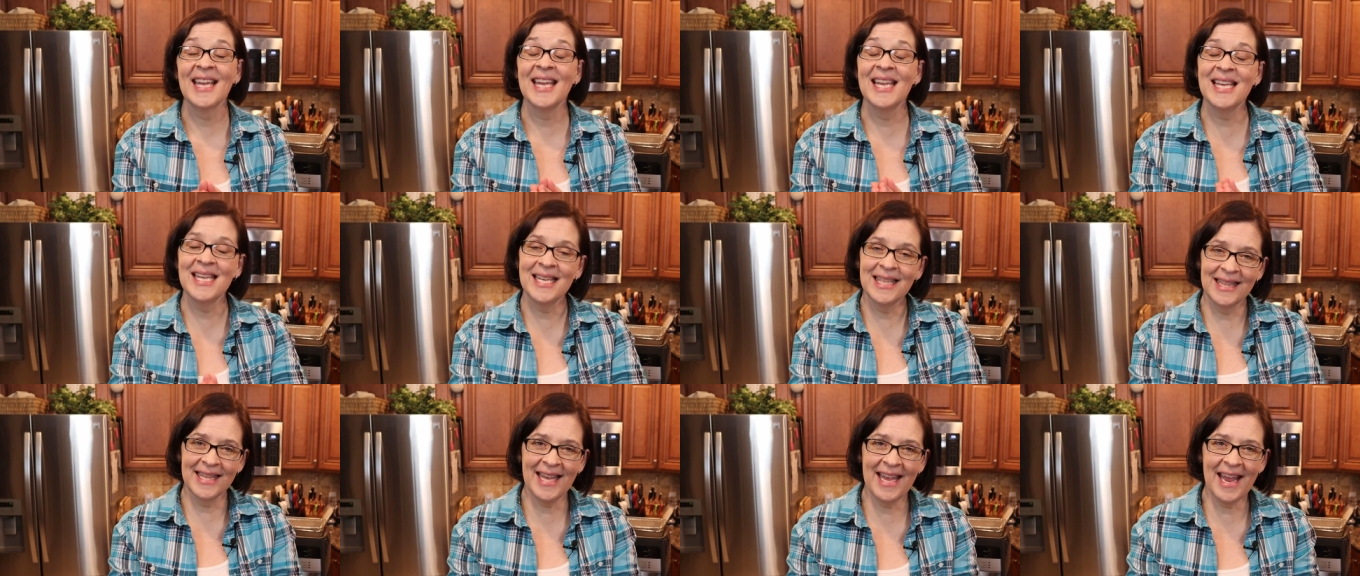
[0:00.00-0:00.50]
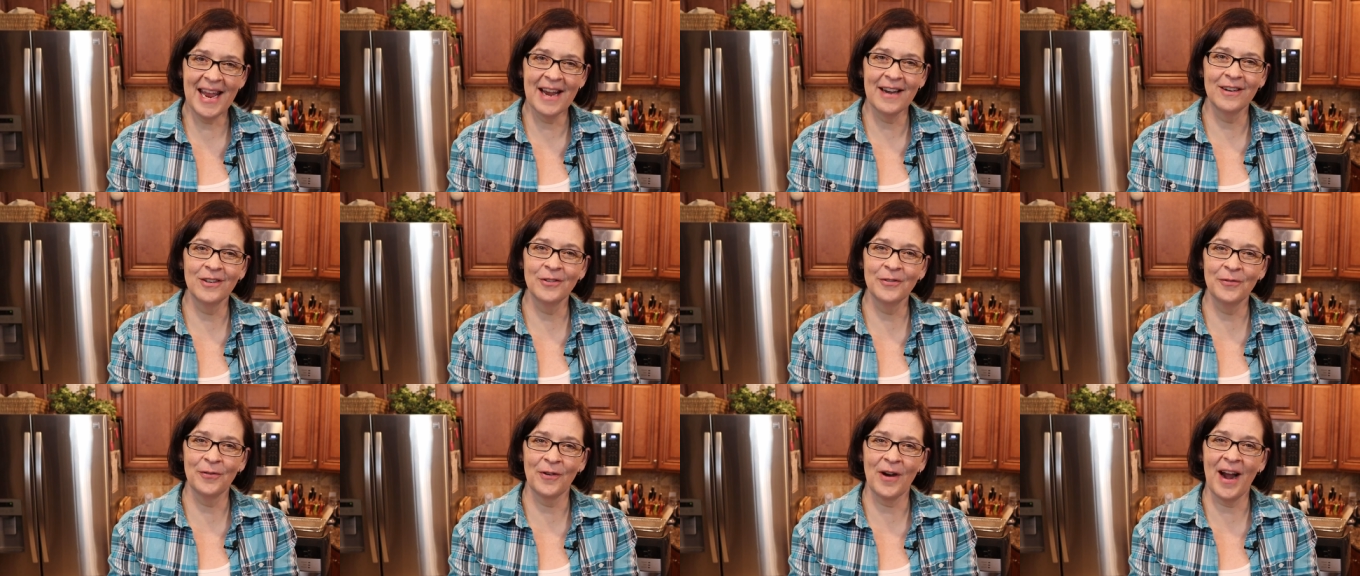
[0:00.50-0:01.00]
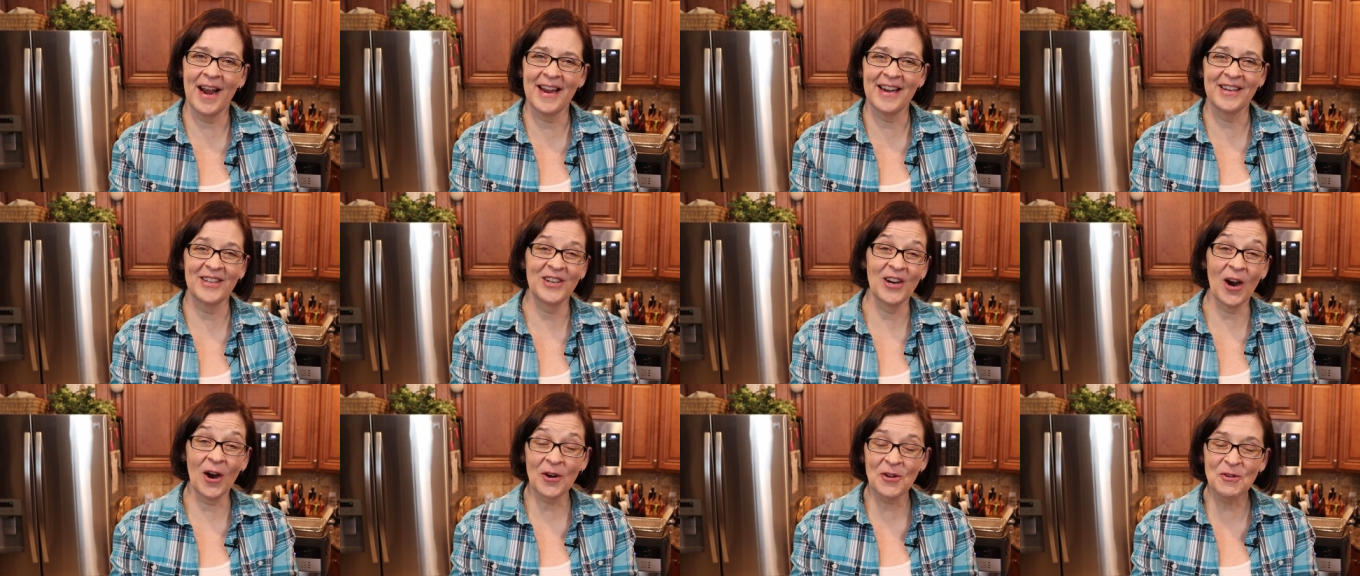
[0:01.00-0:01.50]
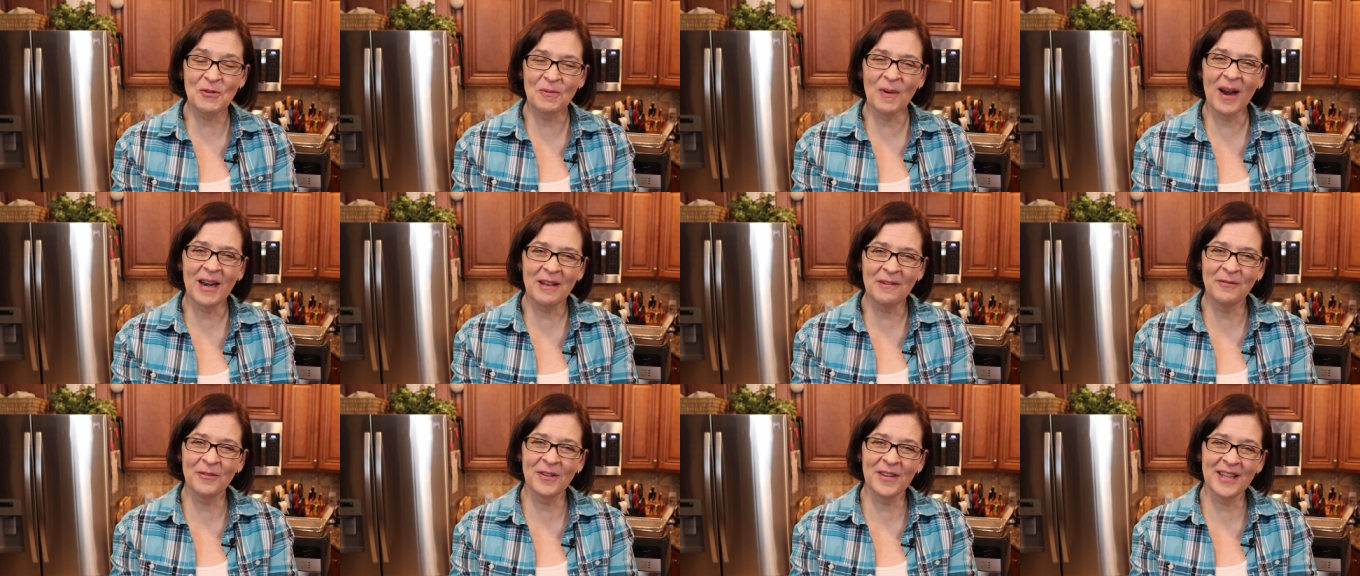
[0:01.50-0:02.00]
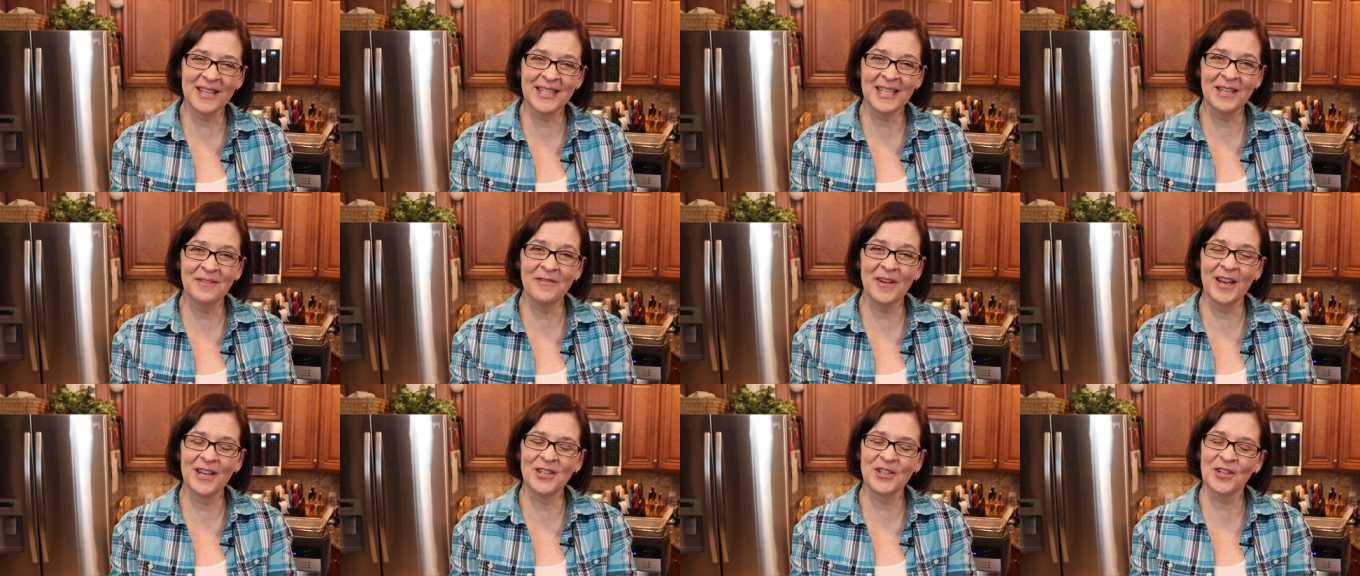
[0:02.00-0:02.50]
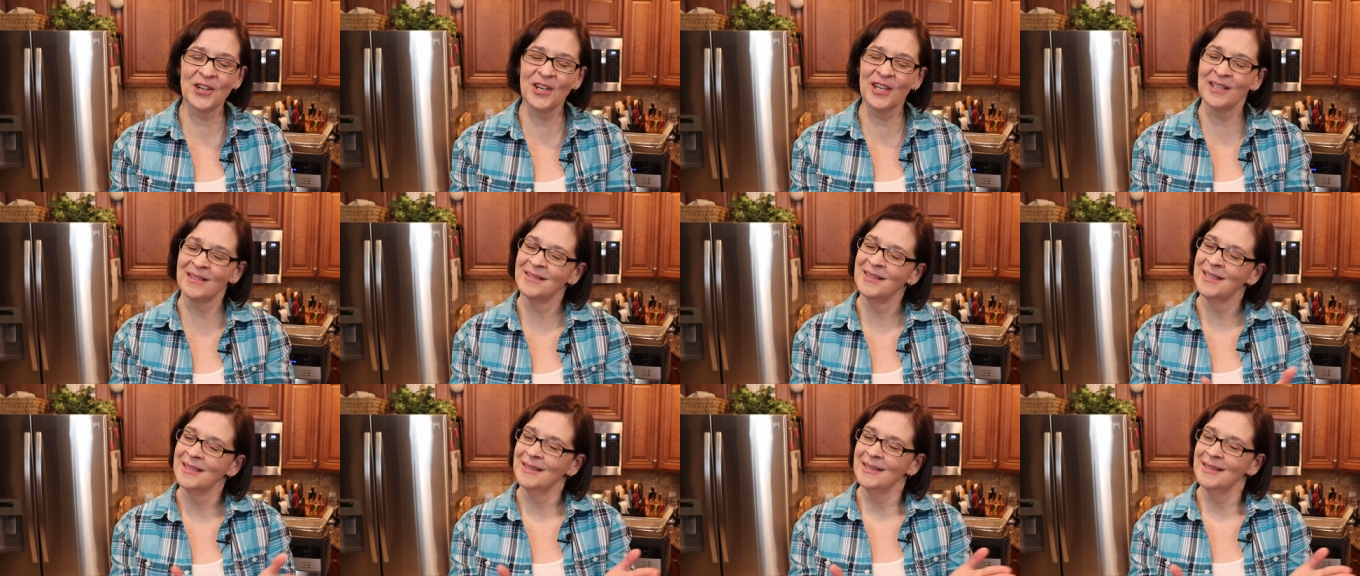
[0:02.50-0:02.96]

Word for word: in the air fryer. Are you ready for this adventure?